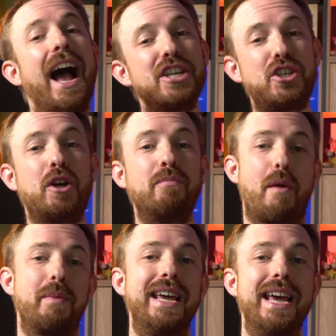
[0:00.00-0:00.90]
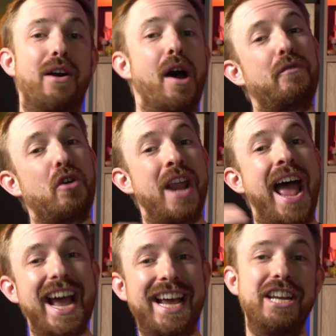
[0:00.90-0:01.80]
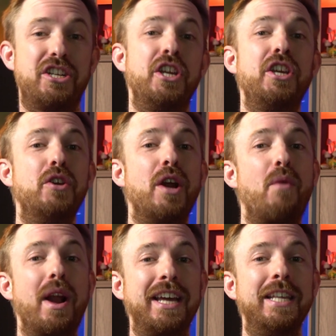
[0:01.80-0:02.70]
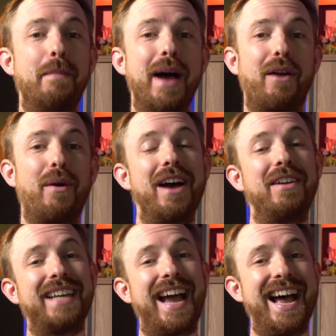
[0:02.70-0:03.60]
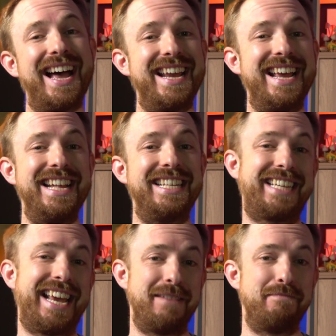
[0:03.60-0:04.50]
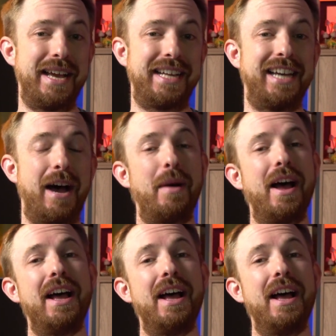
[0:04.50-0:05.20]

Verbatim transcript: As you can probably hear, I've got an air conditioning unit running in the background and it's getting picked up.